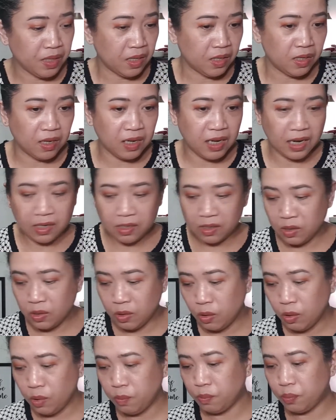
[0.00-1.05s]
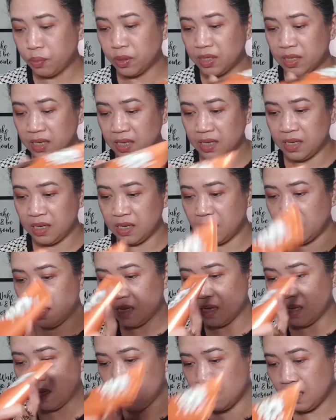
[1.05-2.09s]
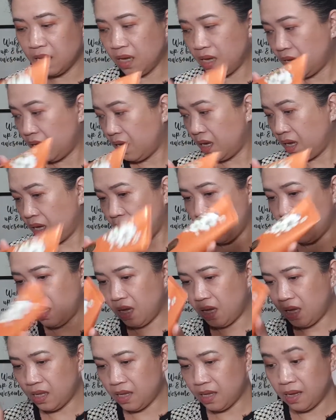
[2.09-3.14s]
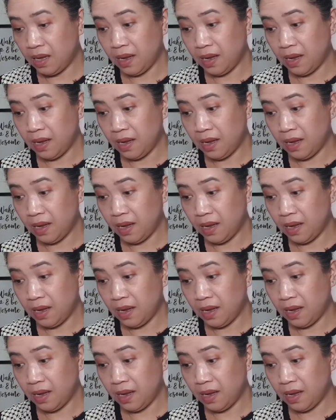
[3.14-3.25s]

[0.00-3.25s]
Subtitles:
They're like so pretty, and